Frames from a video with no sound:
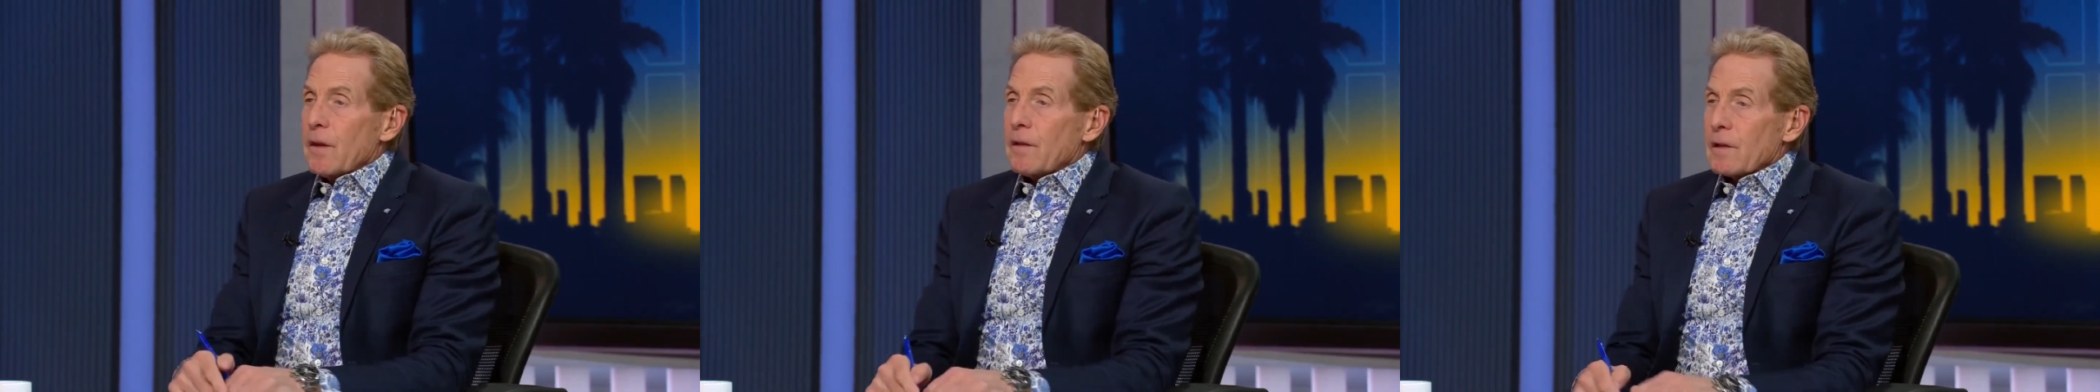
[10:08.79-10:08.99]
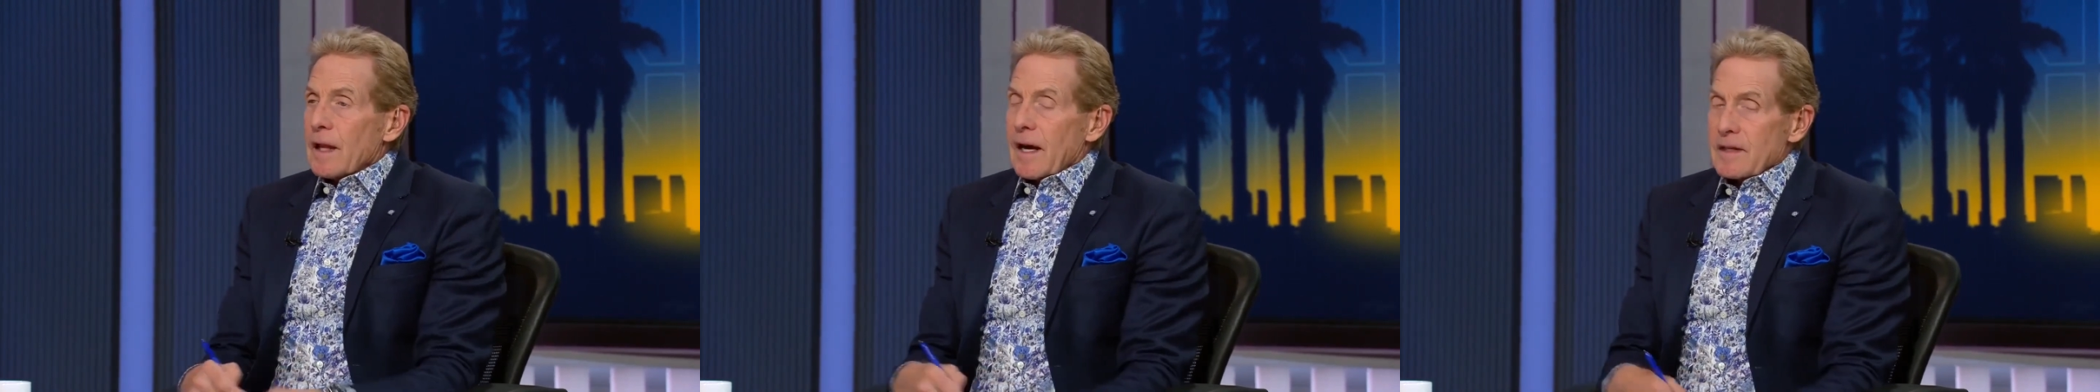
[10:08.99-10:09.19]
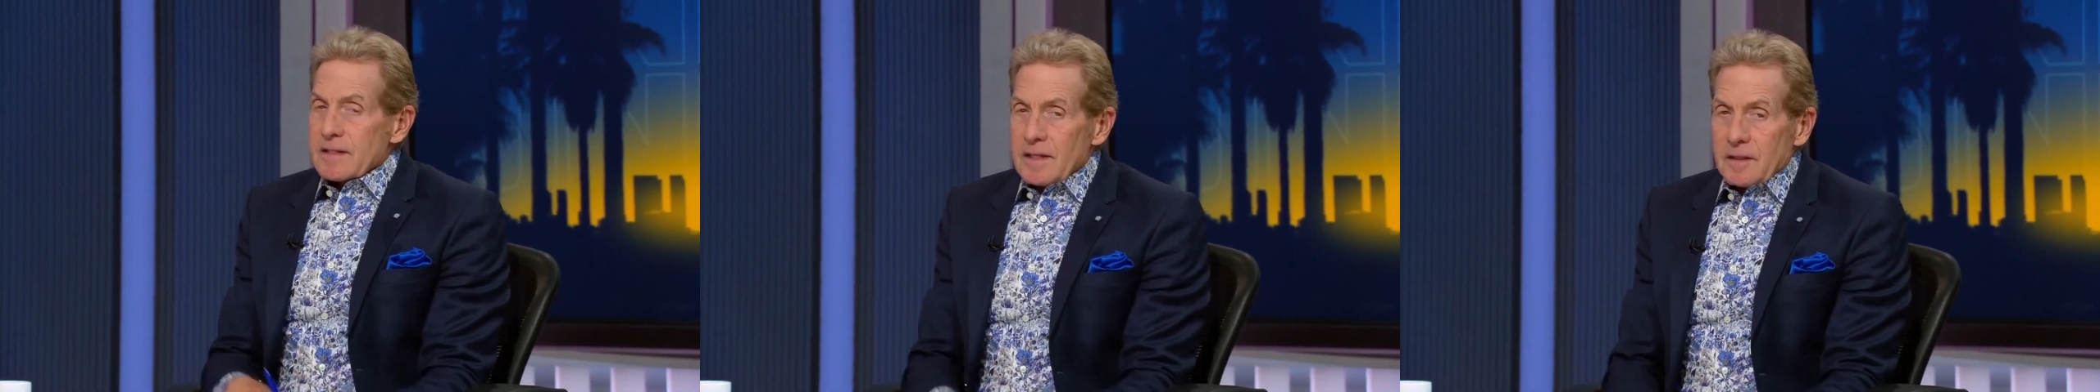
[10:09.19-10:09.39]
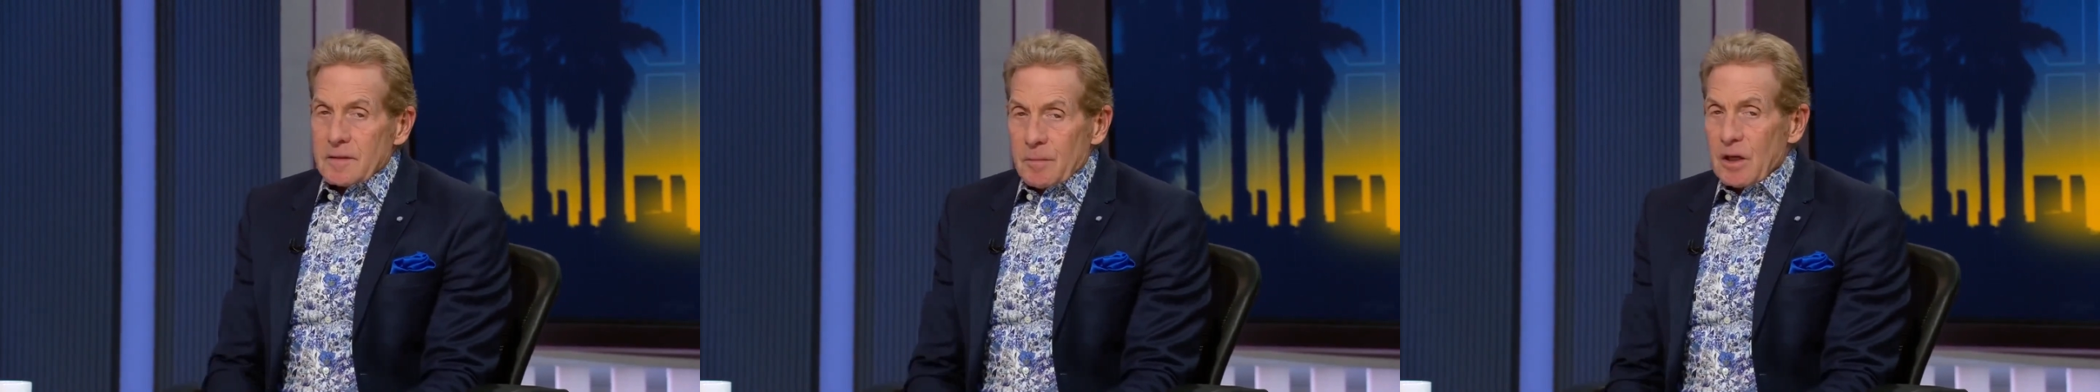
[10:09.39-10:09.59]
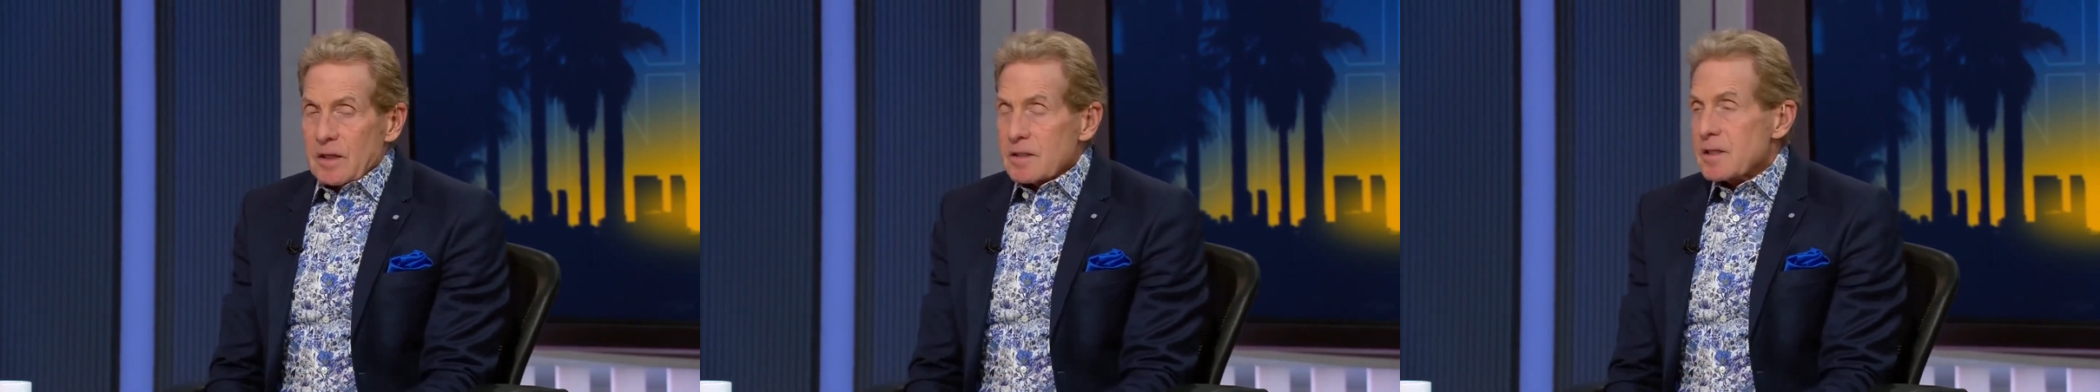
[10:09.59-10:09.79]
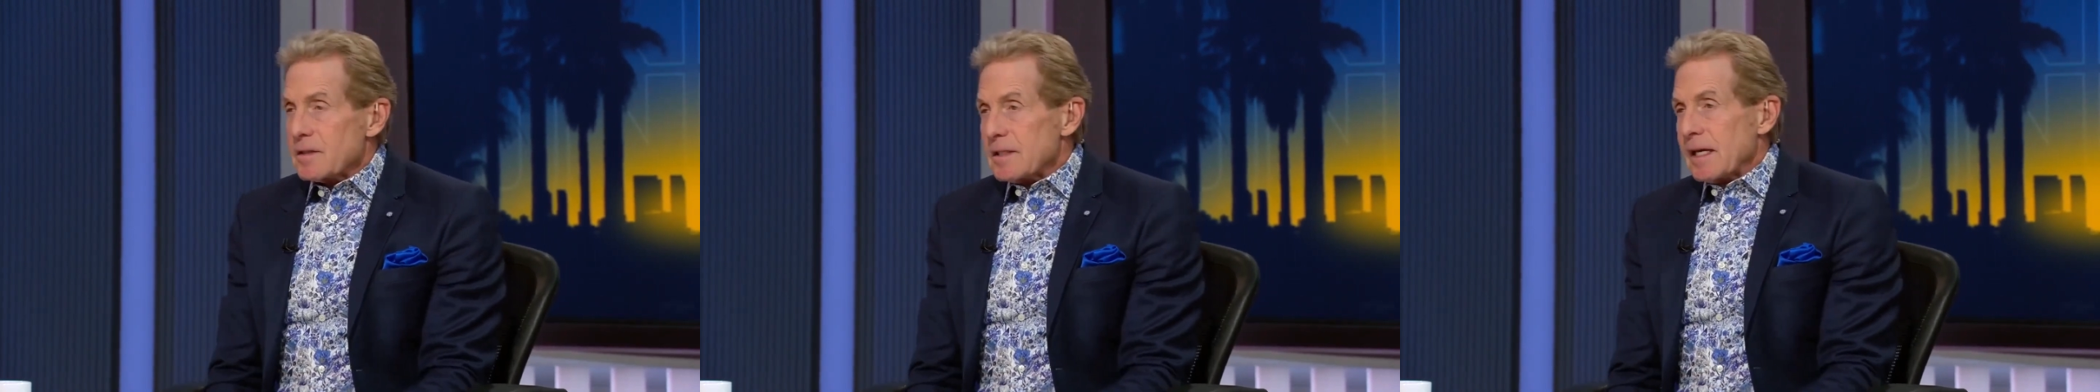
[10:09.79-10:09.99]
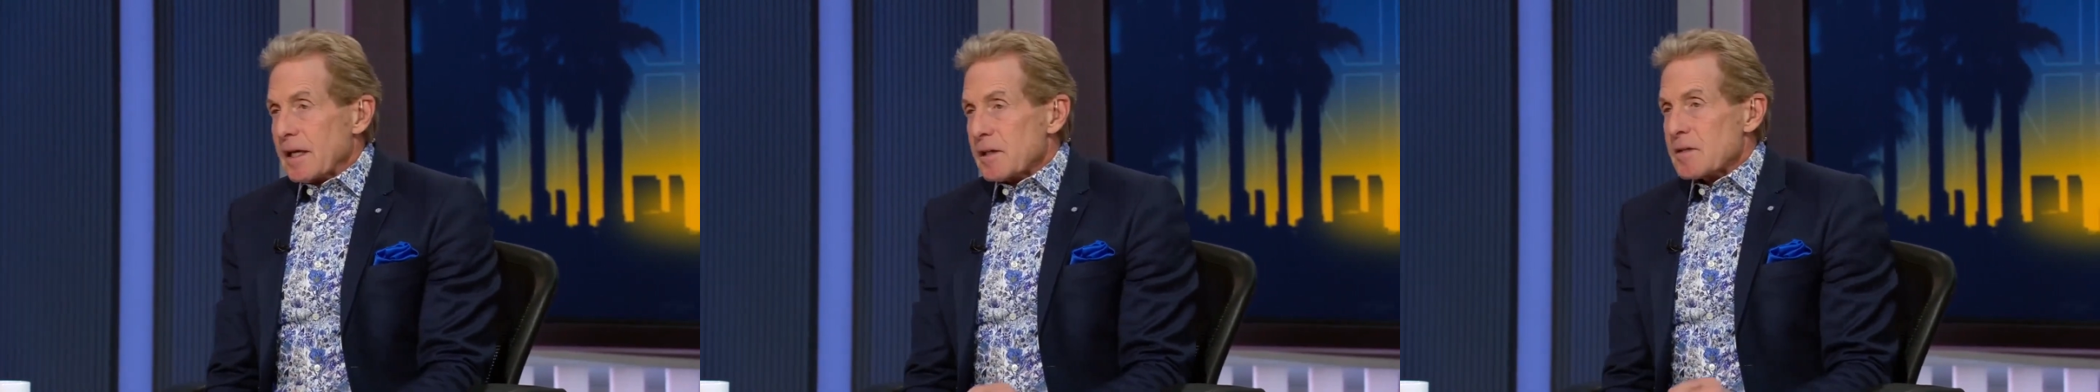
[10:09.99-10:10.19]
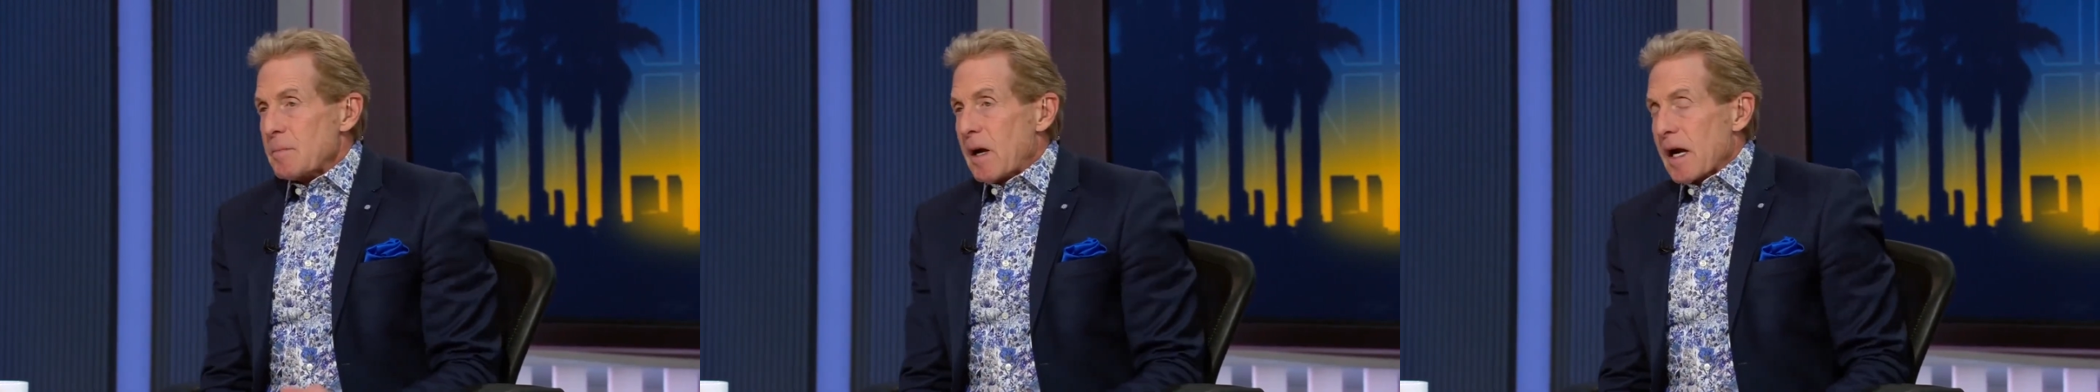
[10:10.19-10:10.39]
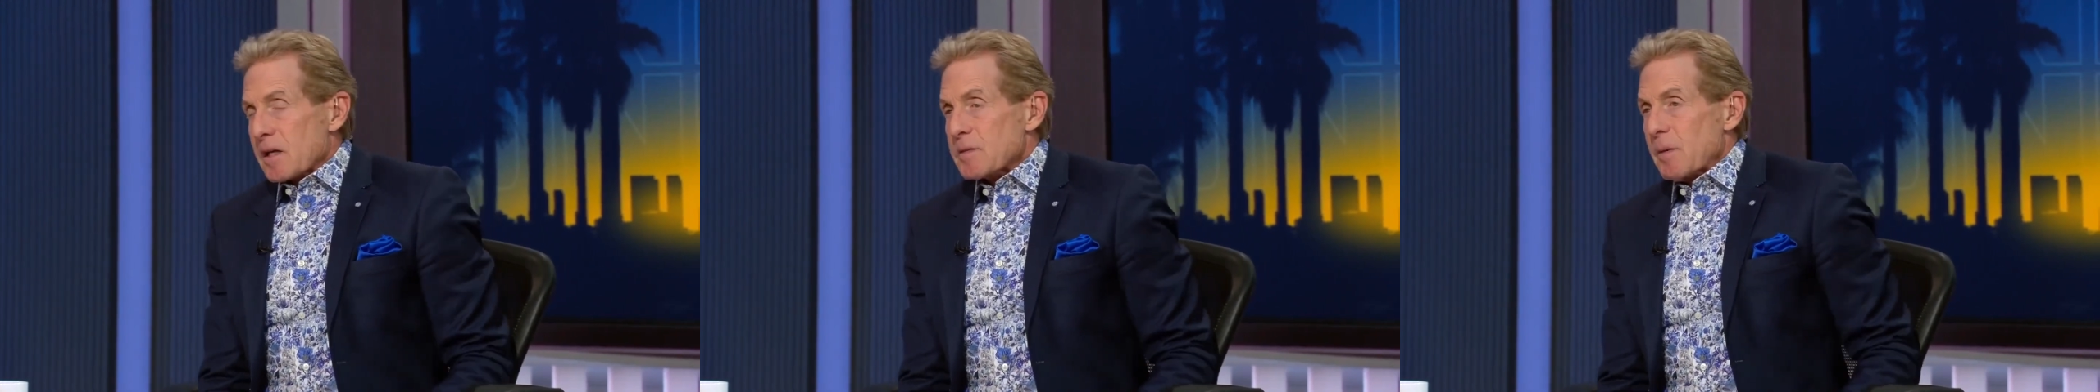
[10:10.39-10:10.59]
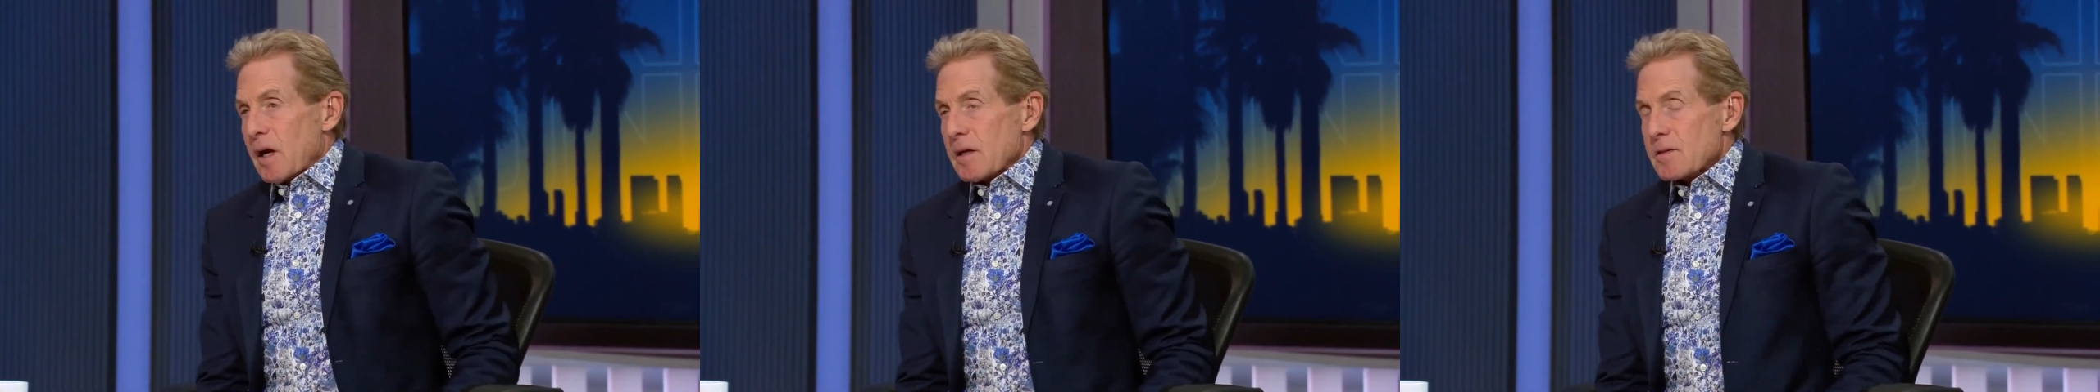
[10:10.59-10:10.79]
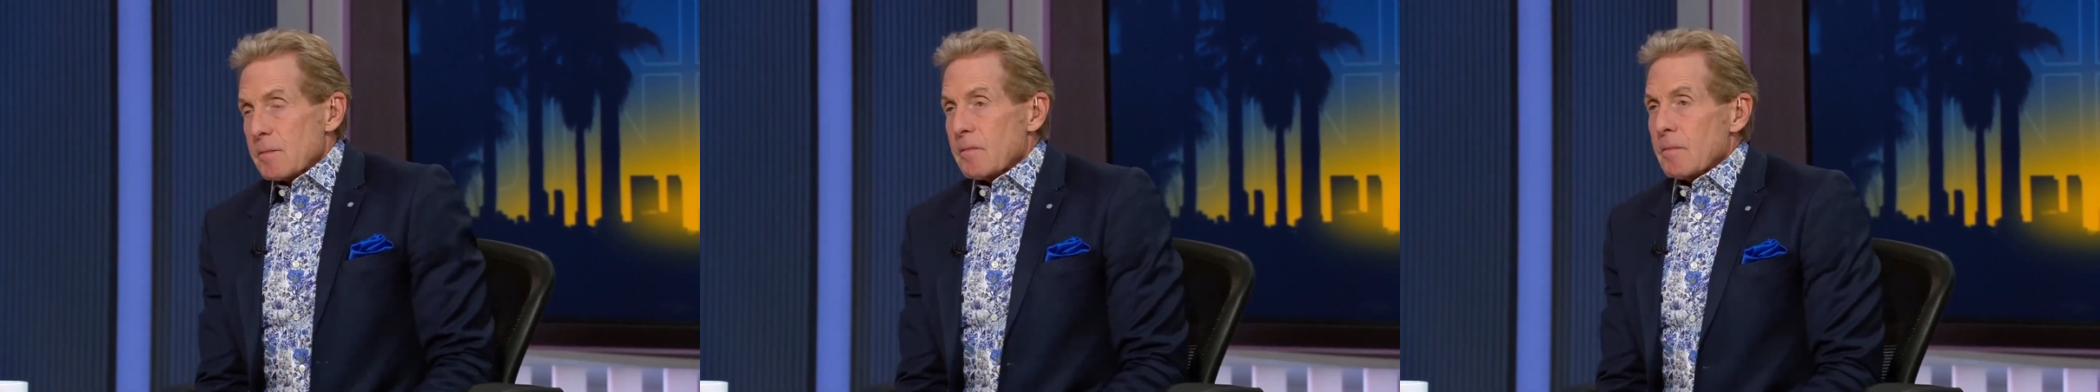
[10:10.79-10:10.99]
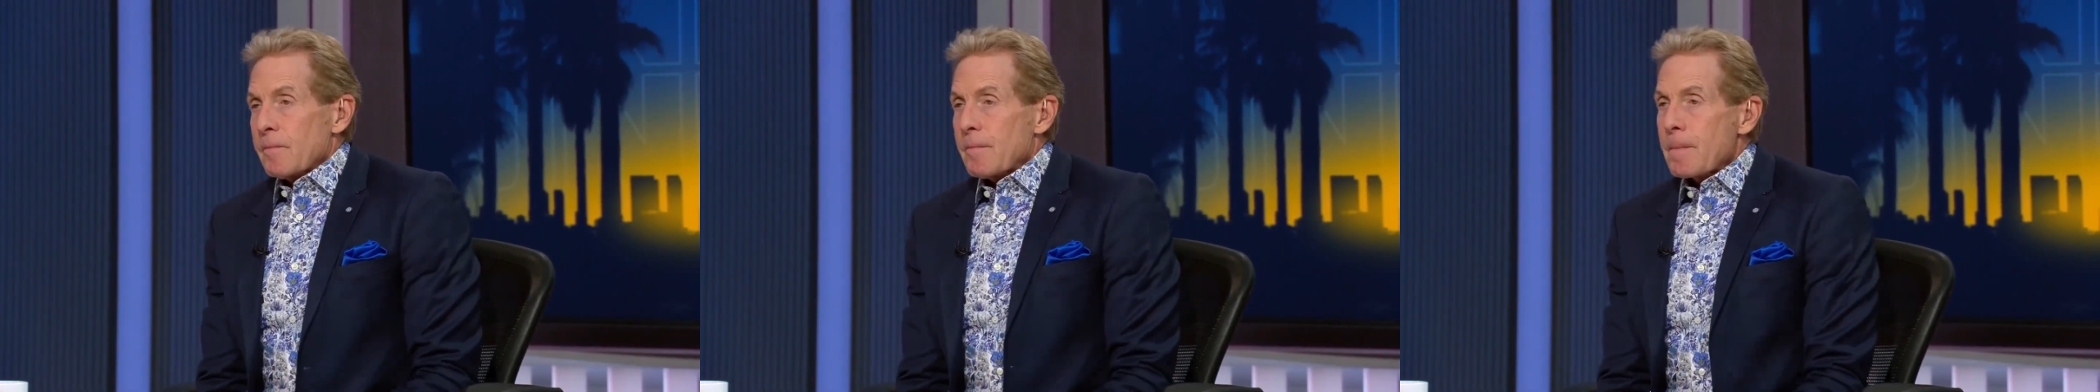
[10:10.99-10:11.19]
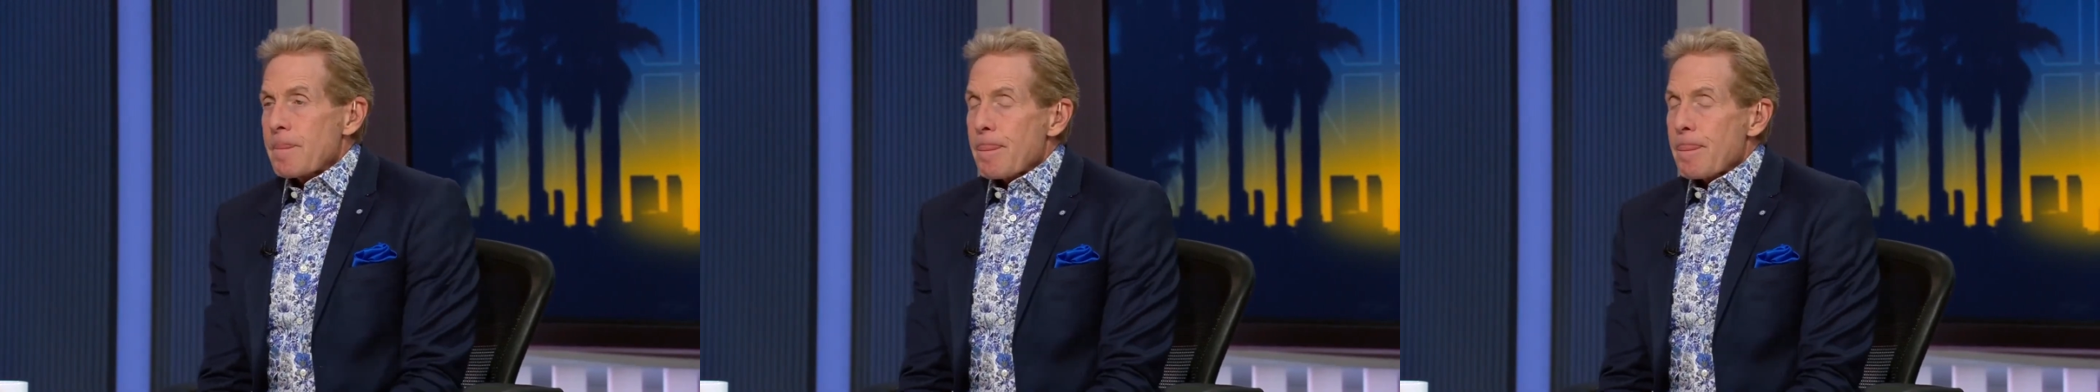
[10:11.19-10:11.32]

play the last six minutes because he no, but he didn't even play